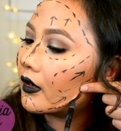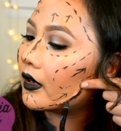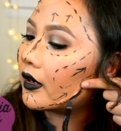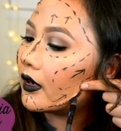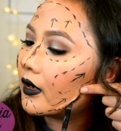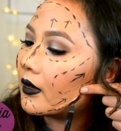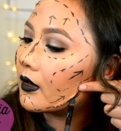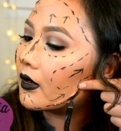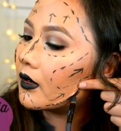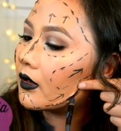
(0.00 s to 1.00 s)
in there,
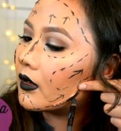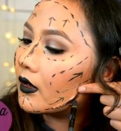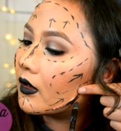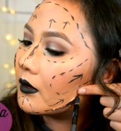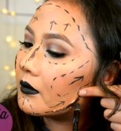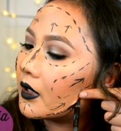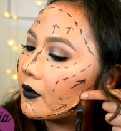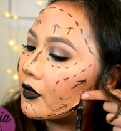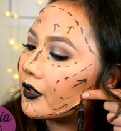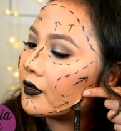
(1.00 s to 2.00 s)
but
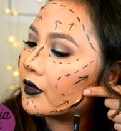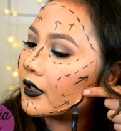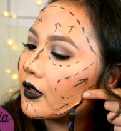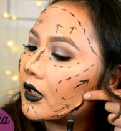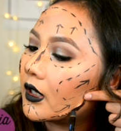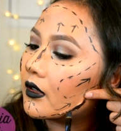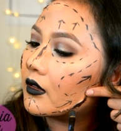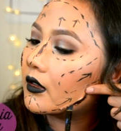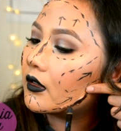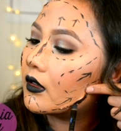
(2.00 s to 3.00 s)
more towards the
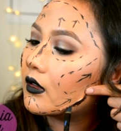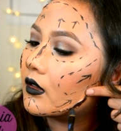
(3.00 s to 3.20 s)
edges.